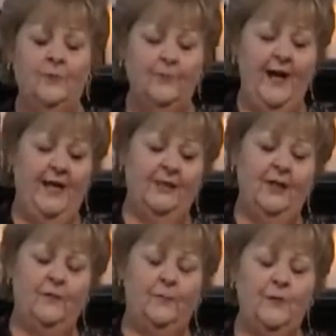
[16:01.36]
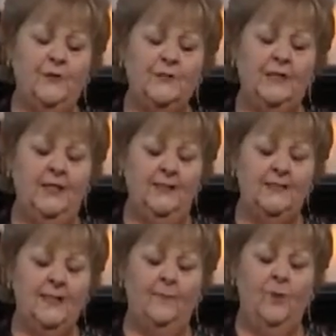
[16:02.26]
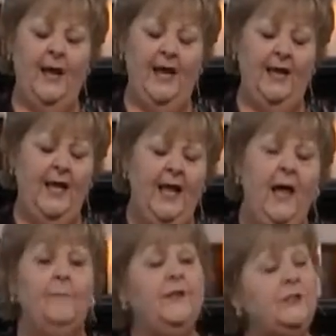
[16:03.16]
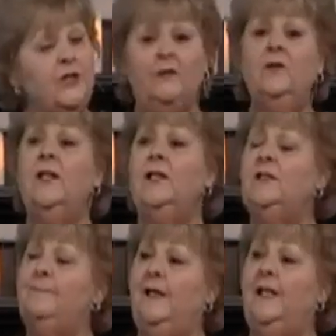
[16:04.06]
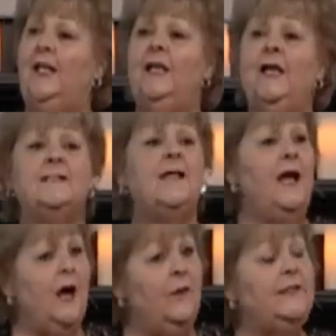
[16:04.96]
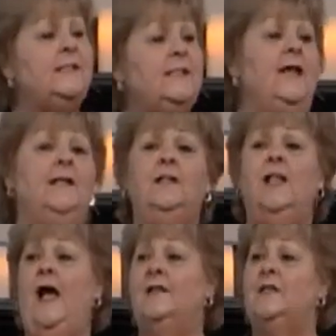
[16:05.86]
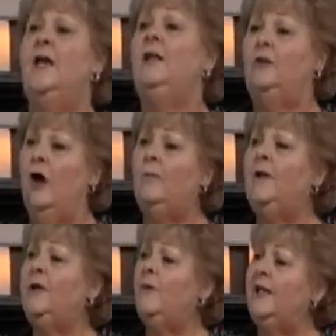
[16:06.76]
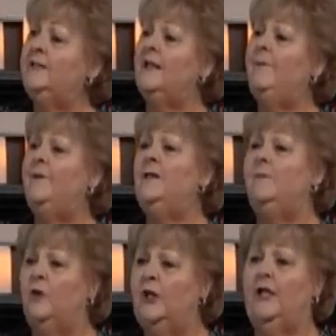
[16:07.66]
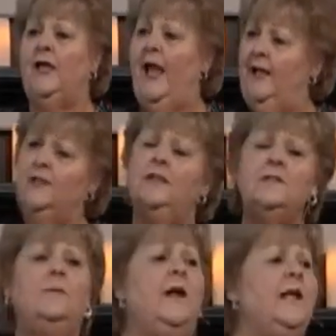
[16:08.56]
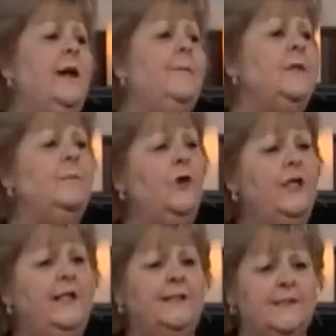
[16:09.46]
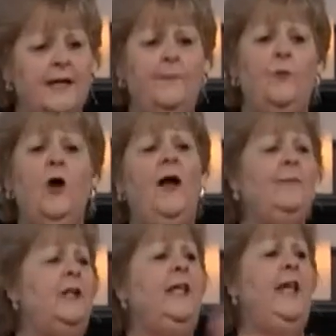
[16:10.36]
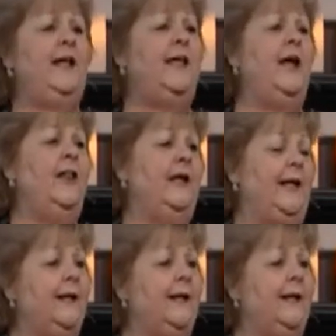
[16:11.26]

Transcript: by another person in some way. But generally speaking, as I always say in class, nobody wakes up in the morning. Hank doesn't wake up in the morning and say, boy, I'm going to get Kelly.